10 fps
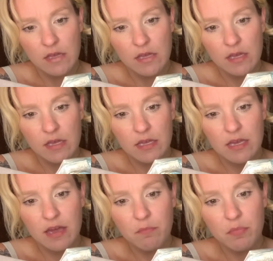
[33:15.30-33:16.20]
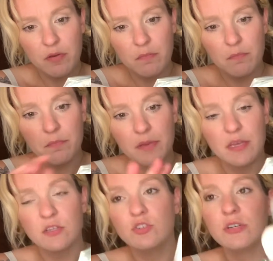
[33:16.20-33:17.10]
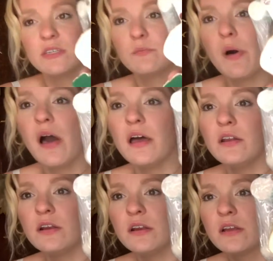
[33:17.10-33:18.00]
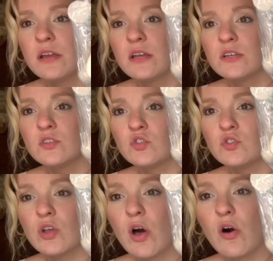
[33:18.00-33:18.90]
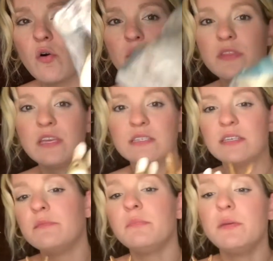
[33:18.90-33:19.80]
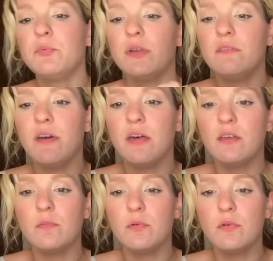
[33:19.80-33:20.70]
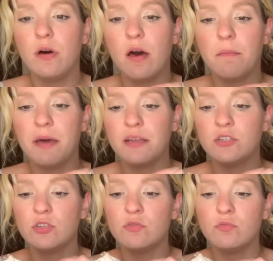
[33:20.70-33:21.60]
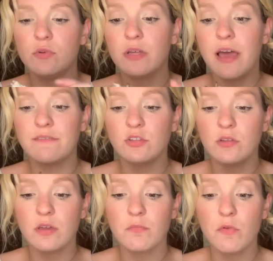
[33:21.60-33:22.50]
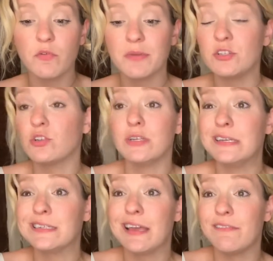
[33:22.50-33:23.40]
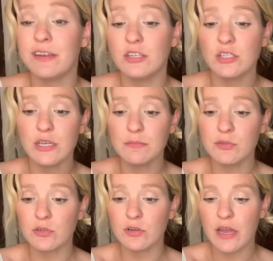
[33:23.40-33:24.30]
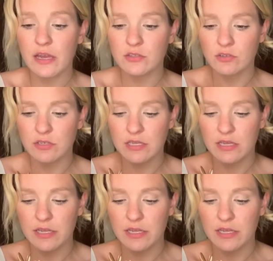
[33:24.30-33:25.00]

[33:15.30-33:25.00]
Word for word: Yep, Beatrix Potter. So these can be pretty valuable. Um, I do will have to look him over, make sure he doesn't have any chips or cracks or anything like that.